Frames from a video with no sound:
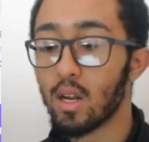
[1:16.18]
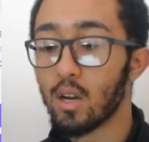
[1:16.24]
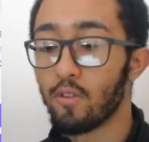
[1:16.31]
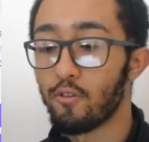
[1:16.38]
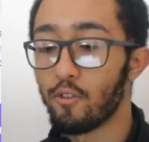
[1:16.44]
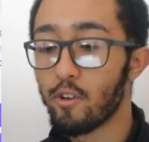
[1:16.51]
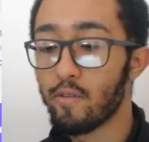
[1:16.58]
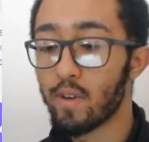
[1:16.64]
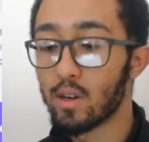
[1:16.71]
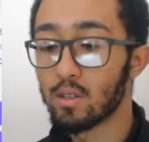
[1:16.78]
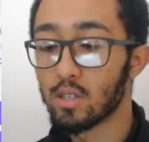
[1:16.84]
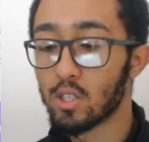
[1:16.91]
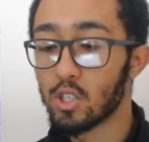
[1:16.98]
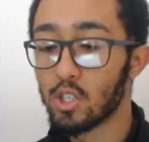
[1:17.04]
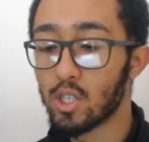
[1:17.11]

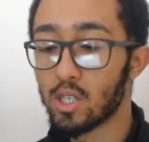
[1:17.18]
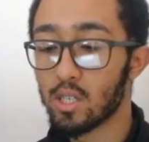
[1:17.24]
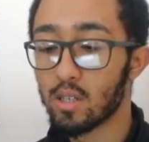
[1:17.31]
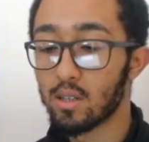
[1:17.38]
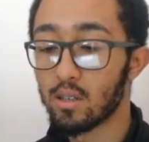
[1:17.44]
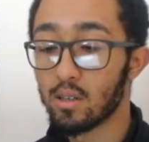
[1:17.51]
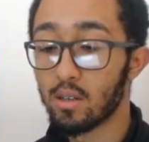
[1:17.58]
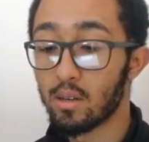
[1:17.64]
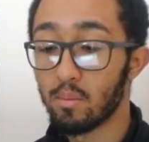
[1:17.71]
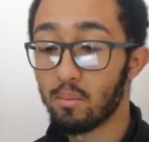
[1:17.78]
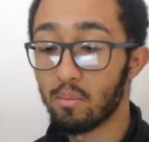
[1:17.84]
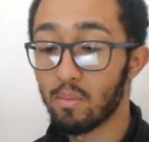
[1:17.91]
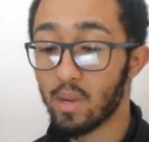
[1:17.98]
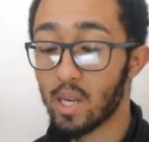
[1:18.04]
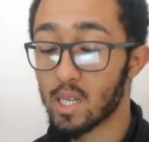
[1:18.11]
3,000 a share
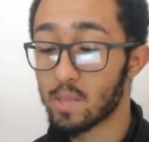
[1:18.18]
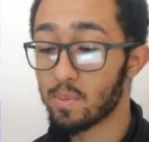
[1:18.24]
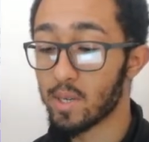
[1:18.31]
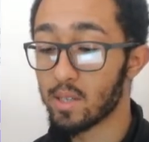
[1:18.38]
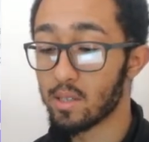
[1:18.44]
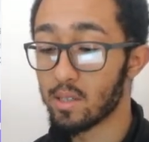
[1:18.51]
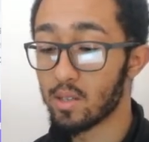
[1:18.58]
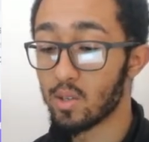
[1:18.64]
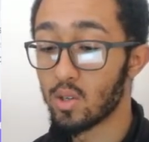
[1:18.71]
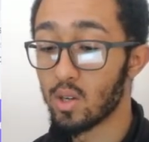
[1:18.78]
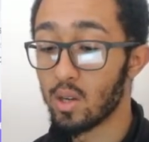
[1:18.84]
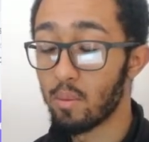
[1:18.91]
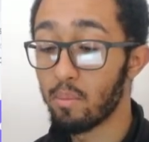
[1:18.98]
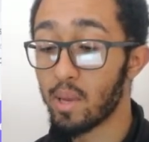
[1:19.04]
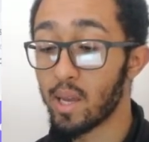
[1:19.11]
expected,
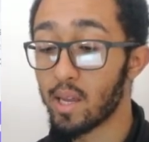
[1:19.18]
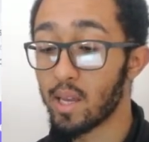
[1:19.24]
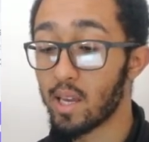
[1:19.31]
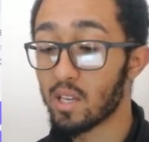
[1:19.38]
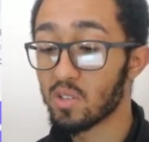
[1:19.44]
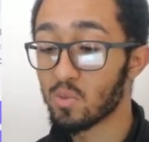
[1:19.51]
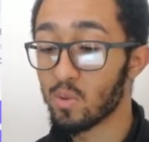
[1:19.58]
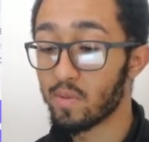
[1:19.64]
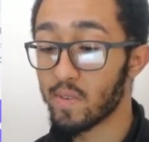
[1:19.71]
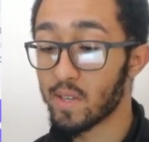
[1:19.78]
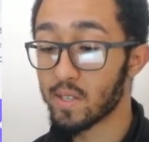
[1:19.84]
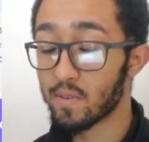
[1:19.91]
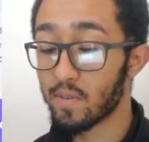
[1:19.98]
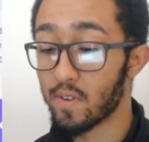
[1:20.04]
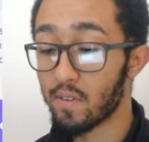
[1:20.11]
bear case
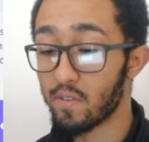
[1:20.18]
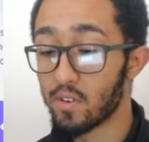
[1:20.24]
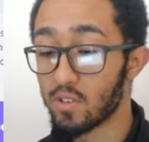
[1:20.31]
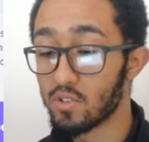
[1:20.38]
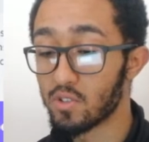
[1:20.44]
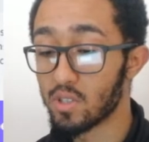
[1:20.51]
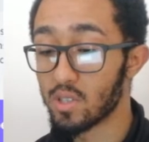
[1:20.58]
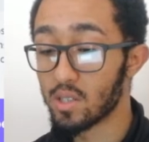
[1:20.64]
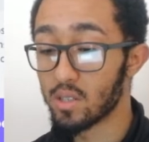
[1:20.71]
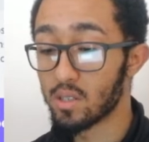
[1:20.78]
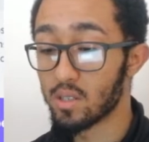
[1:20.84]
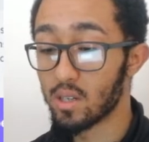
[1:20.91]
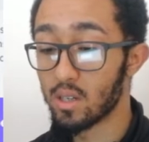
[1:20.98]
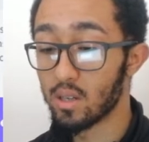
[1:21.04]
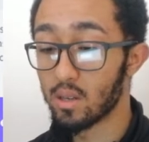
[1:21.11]
1,500
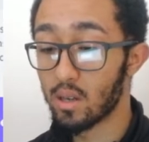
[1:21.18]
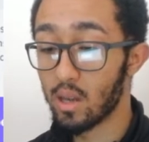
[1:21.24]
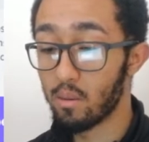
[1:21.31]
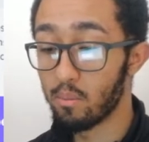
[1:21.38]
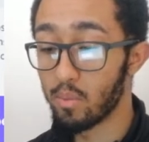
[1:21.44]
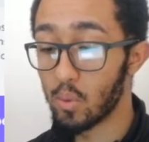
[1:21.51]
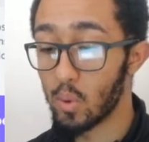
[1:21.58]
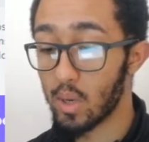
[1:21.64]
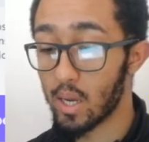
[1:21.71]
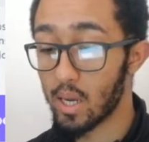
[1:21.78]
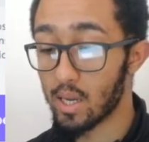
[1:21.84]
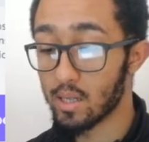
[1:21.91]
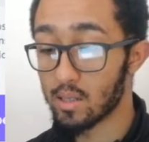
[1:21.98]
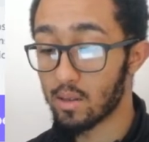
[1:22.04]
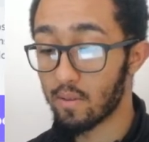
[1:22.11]
and bull
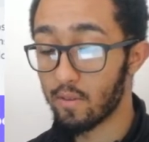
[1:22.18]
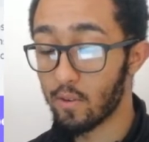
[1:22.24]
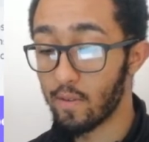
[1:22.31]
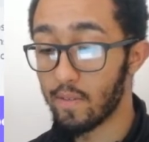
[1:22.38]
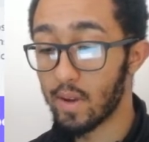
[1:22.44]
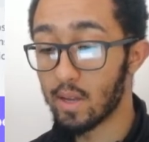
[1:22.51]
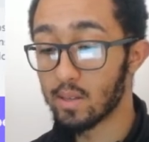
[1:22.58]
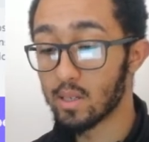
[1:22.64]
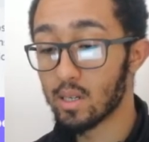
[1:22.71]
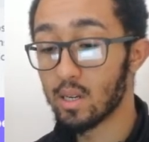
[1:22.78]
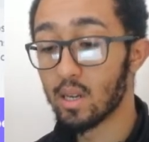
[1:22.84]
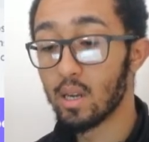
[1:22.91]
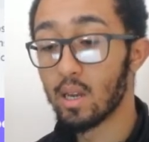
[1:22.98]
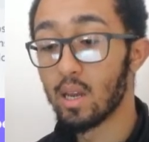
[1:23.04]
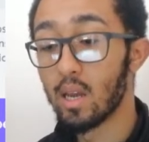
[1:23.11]
case 4,000.
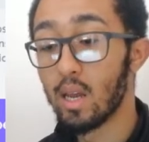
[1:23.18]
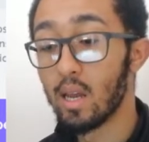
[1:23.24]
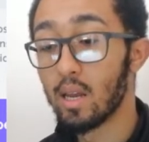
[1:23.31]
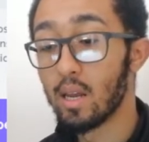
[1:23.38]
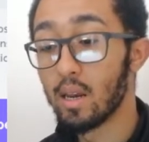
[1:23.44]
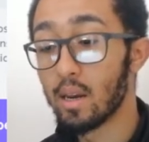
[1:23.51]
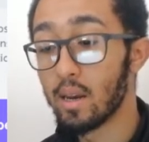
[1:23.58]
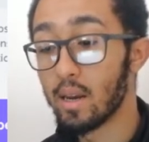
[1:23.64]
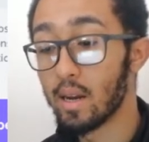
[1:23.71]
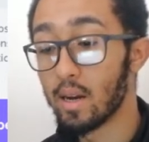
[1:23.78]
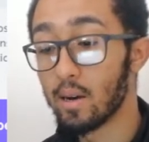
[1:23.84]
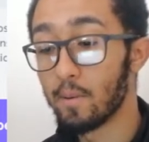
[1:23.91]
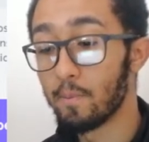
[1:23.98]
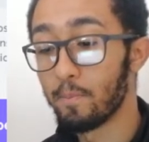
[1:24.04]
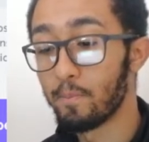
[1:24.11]

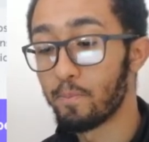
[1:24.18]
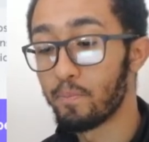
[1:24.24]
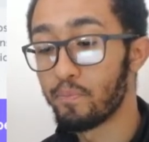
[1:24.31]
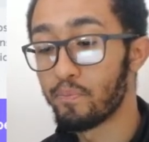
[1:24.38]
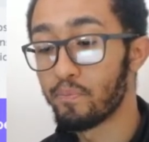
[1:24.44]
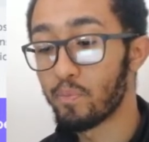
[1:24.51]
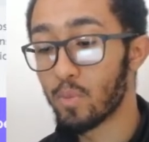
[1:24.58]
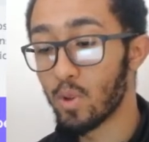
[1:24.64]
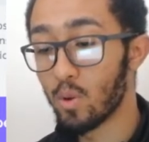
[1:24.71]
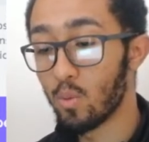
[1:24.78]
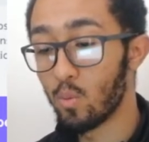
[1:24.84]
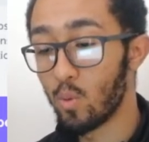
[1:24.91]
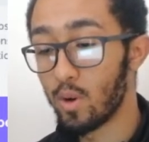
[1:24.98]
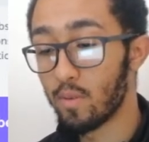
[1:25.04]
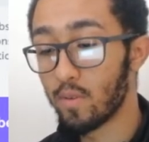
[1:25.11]
Now
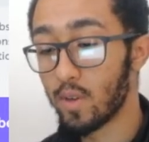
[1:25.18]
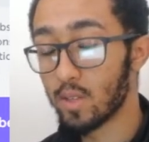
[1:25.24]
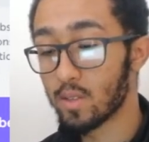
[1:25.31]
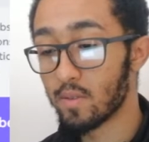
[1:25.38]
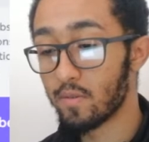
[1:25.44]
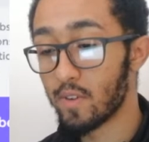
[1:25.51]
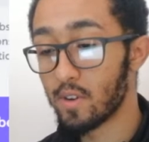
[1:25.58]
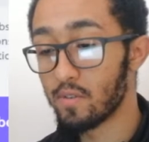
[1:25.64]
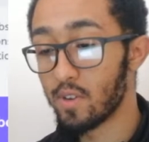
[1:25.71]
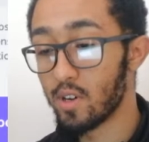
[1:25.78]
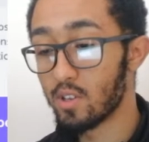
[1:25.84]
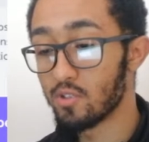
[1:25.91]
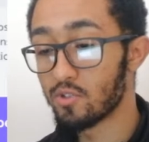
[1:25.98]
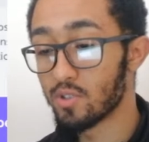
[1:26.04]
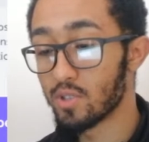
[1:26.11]

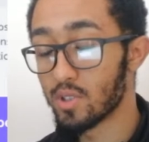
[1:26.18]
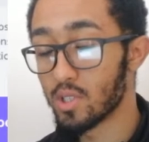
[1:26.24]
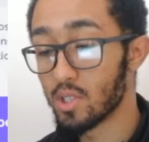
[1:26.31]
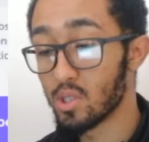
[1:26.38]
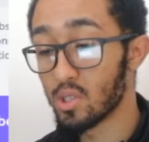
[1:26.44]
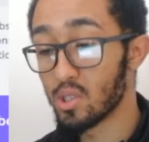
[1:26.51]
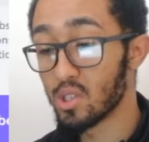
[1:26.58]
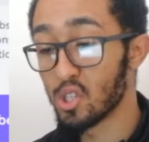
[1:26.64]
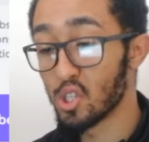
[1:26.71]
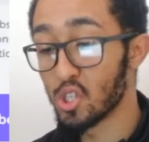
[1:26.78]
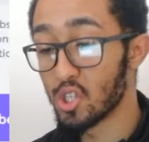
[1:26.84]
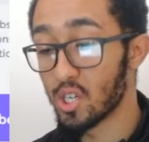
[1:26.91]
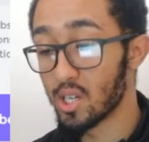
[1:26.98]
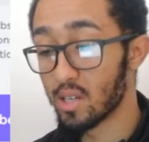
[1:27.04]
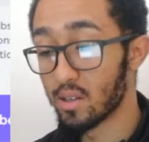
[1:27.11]
1,500 a
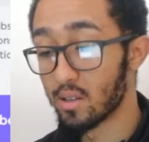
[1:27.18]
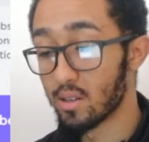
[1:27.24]
share.